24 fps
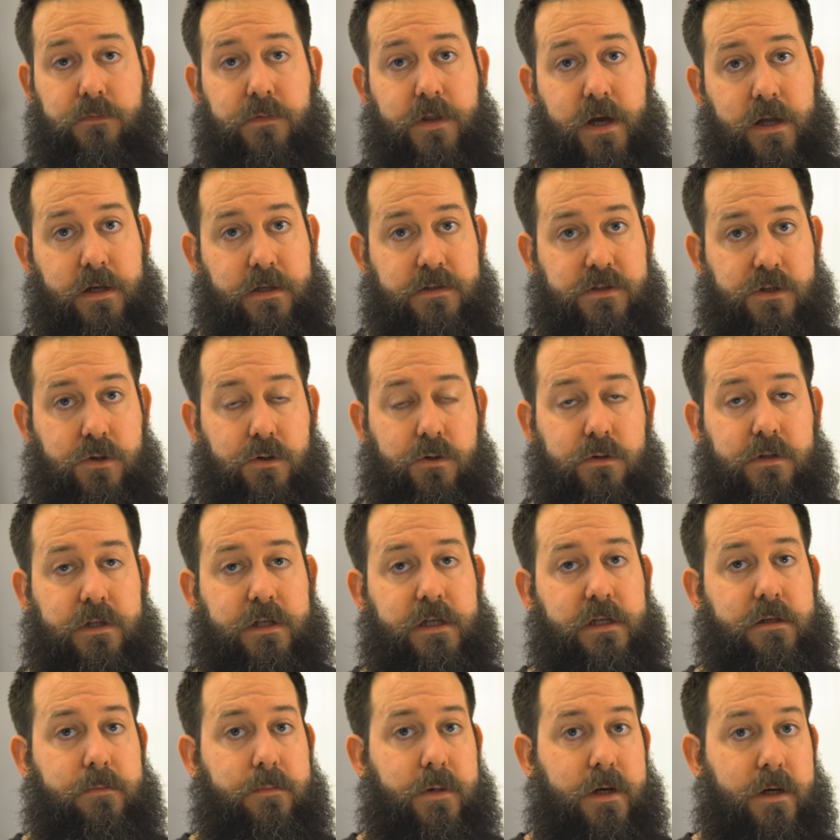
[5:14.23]
that is
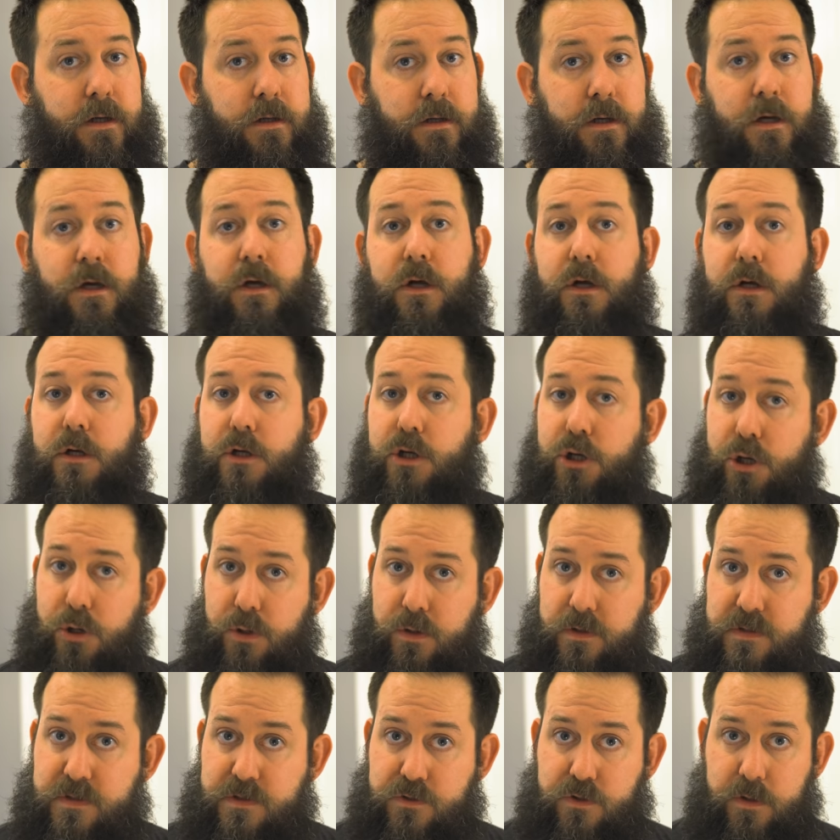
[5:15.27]
currently in my
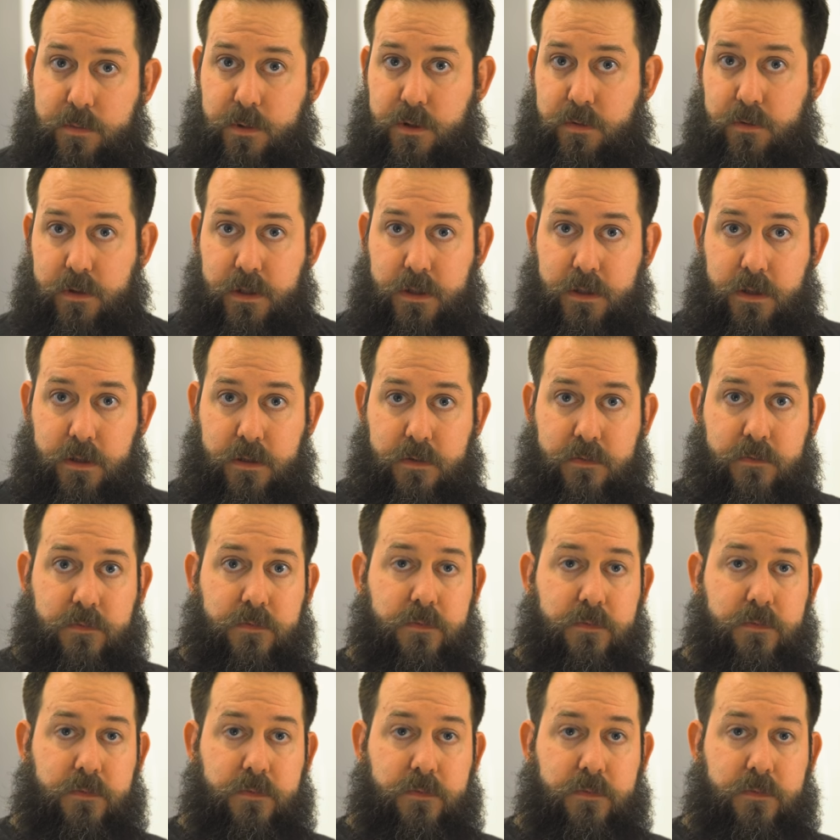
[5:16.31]
current streaming rig.